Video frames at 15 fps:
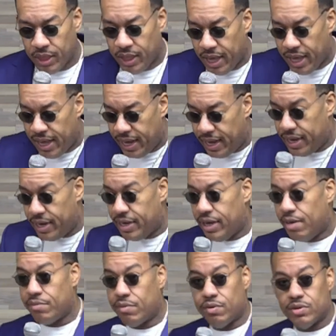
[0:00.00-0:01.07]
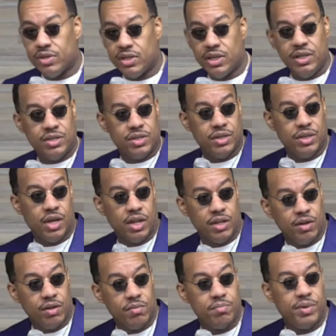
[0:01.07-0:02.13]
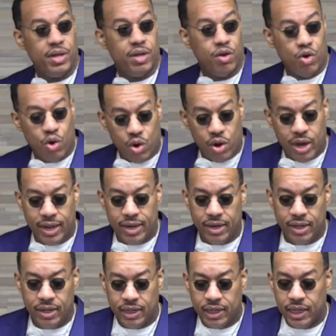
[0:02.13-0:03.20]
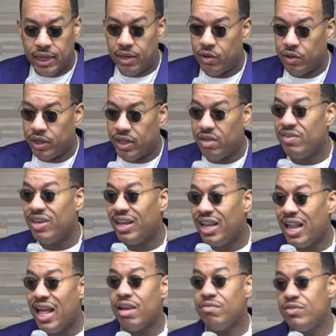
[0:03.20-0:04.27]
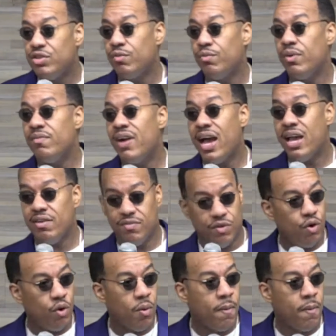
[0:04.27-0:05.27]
And I'm going to teach you a little bit on giving life to revival,